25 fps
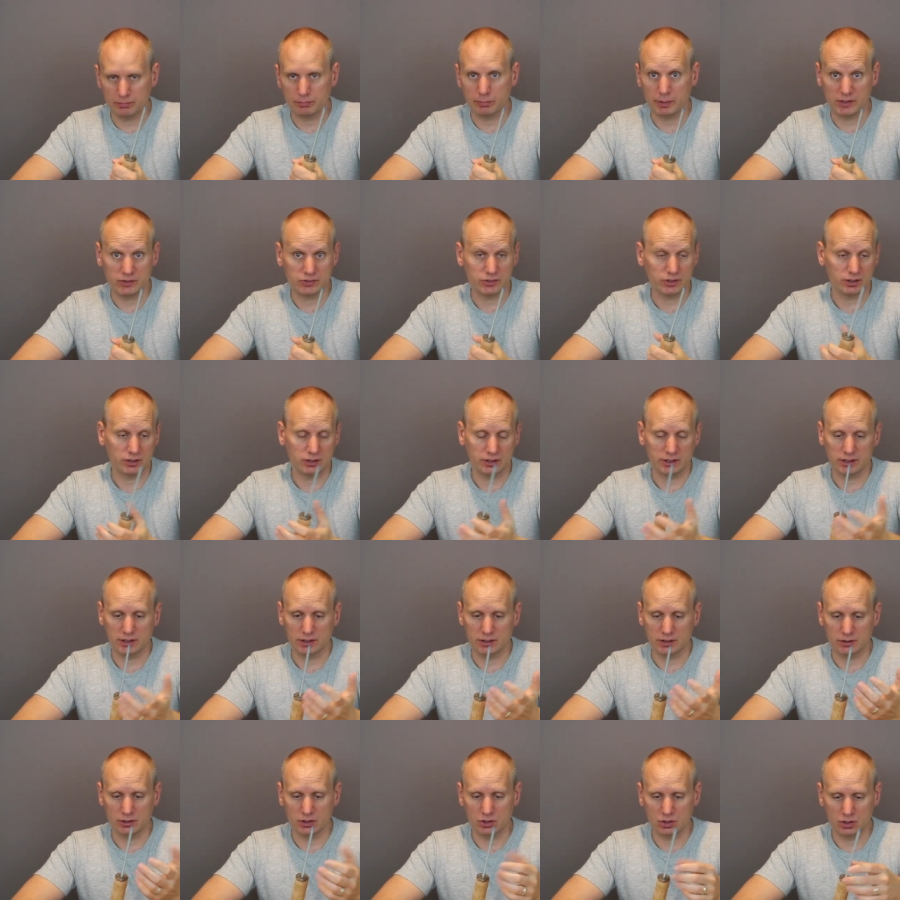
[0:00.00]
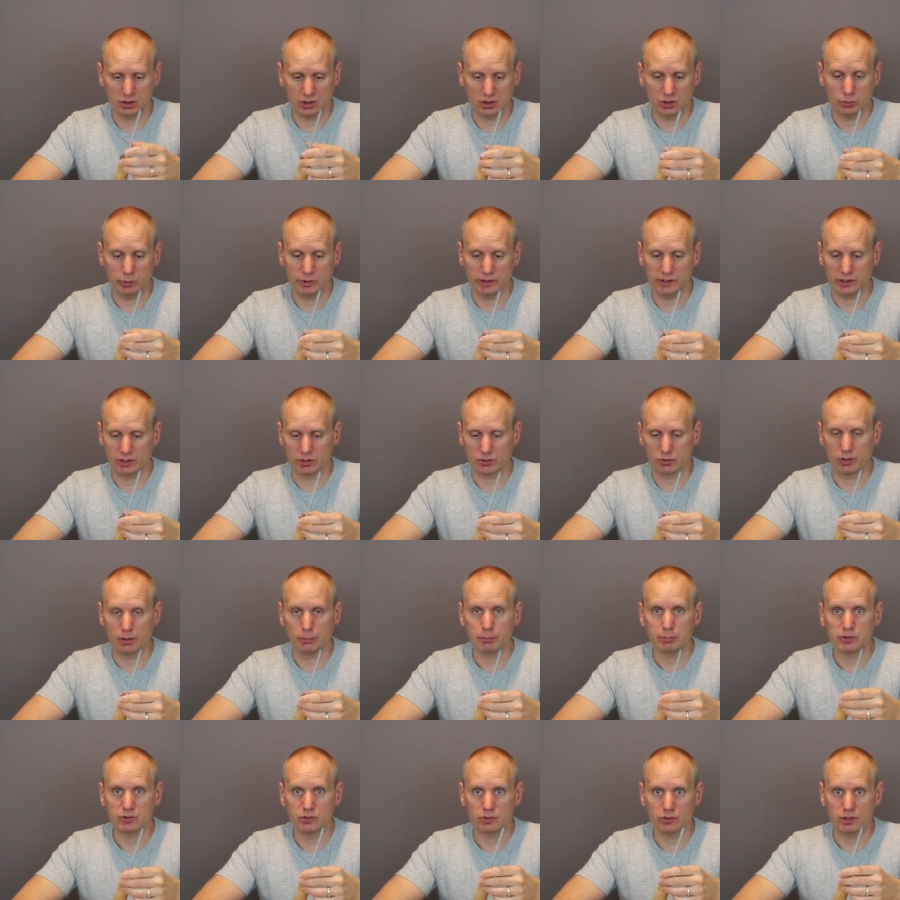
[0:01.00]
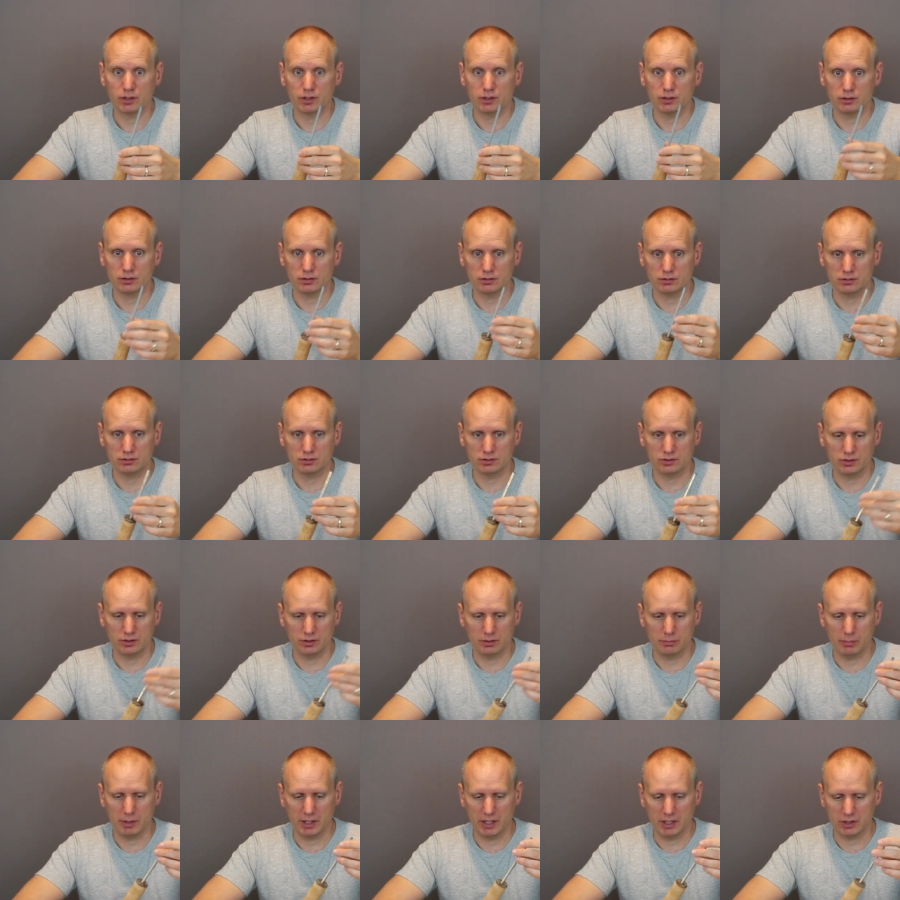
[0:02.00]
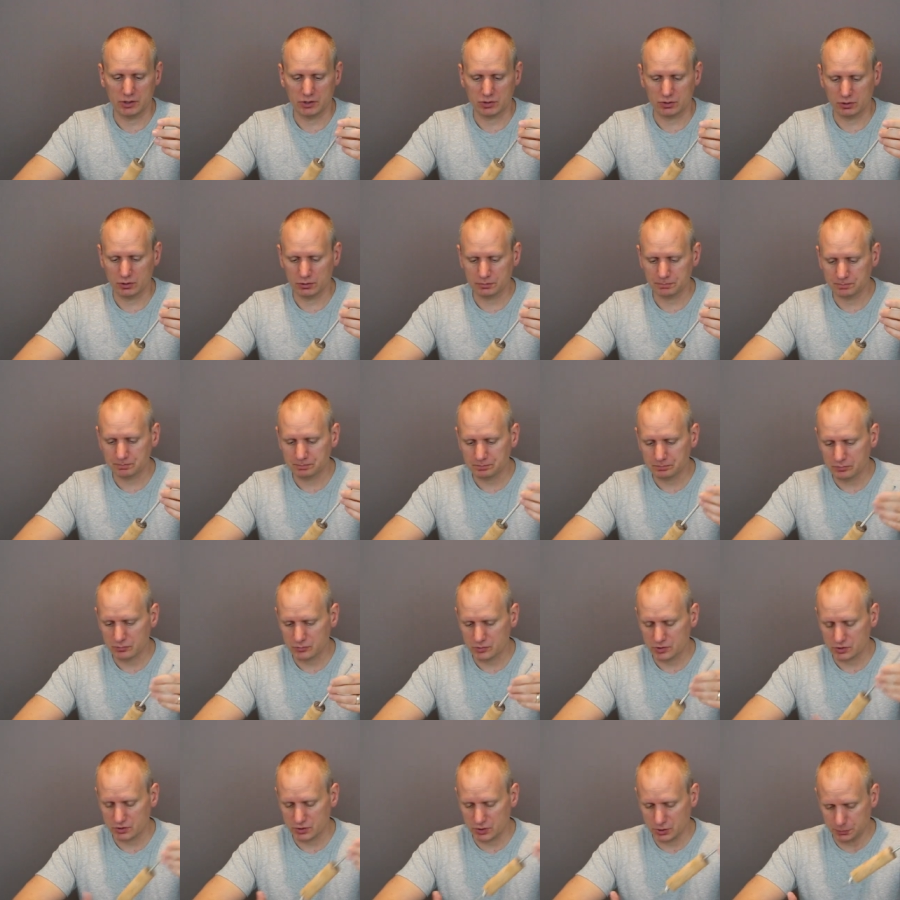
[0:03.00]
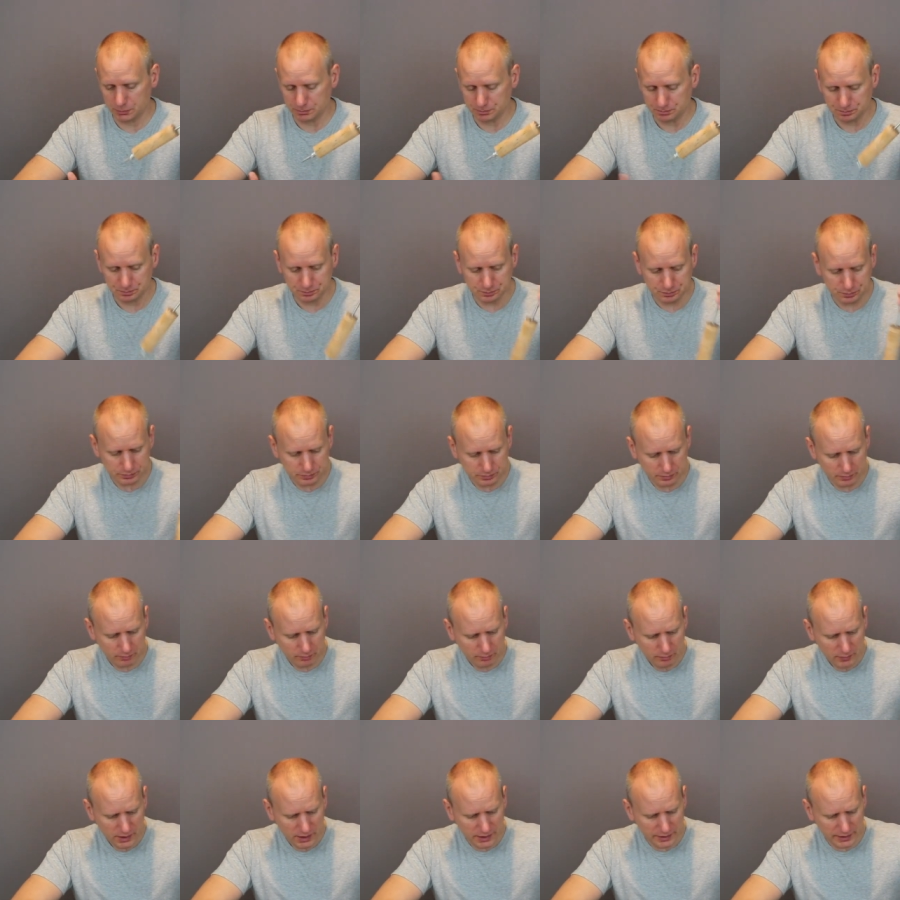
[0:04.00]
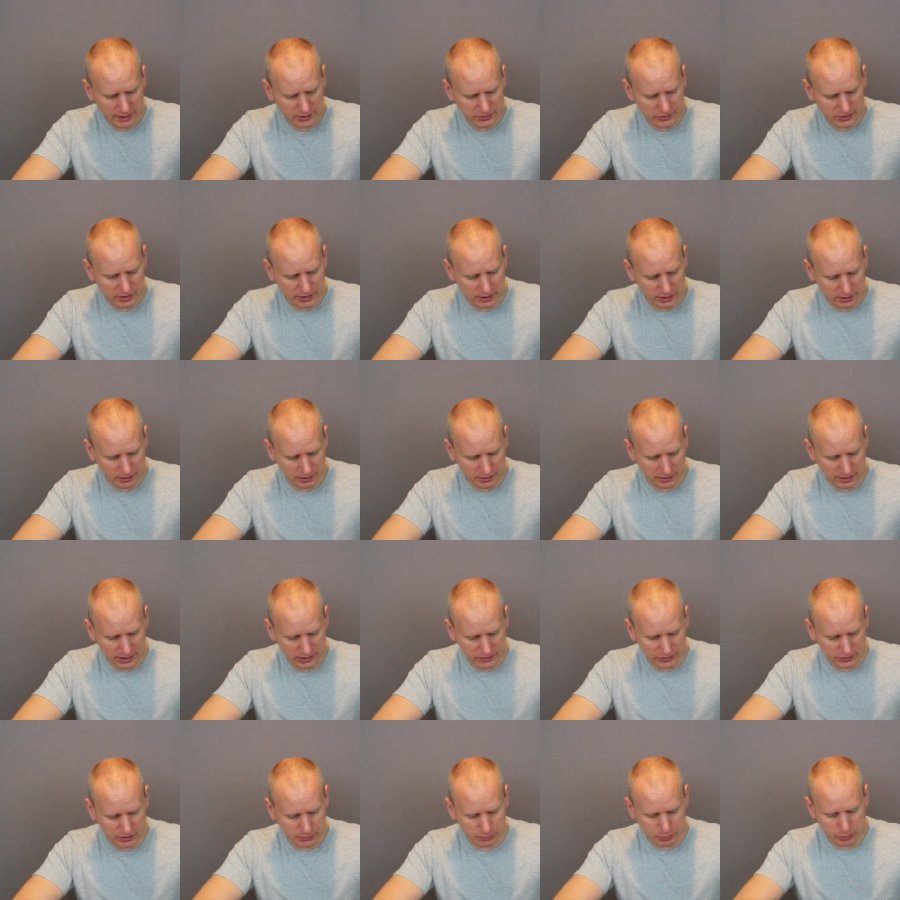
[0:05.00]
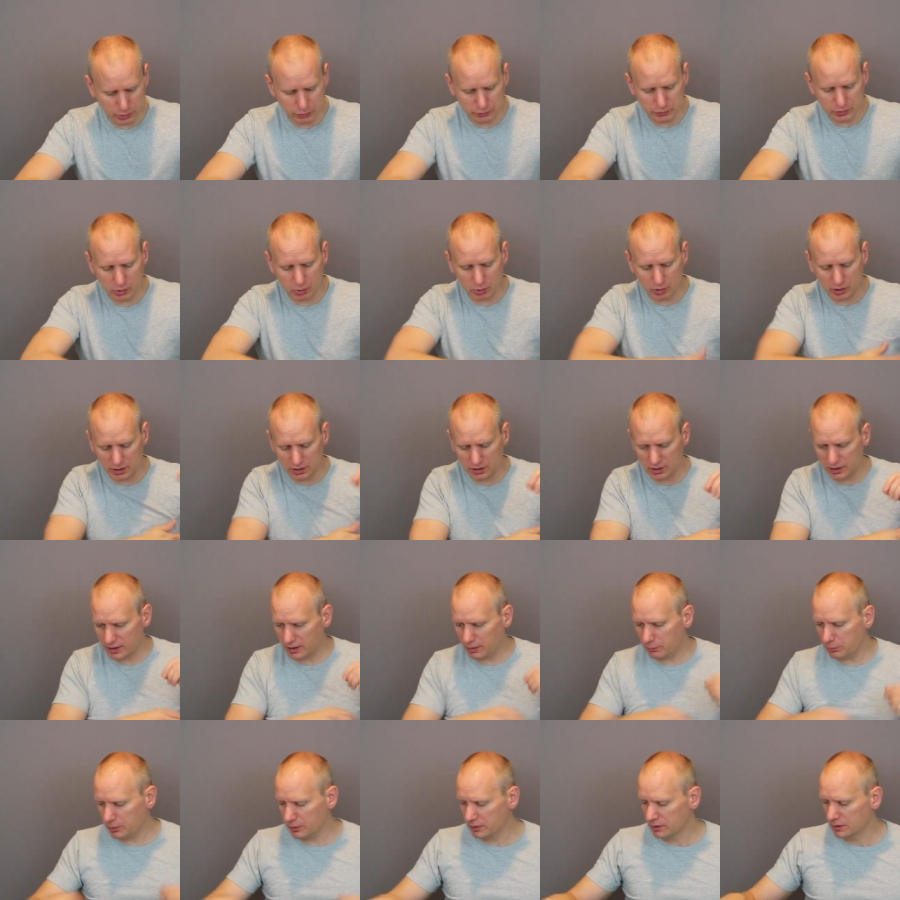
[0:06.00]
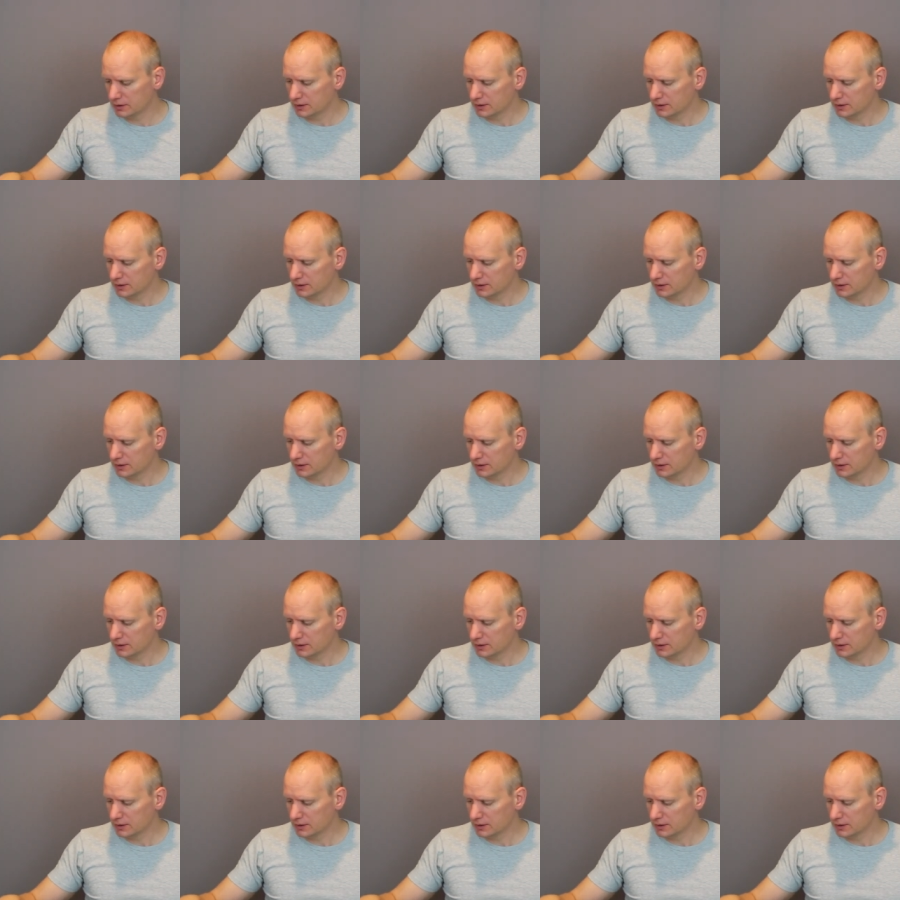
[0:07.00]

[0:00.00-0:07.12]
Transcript: basically gluing the grip to the mandrel. So that's it. That's the proof cork clamp.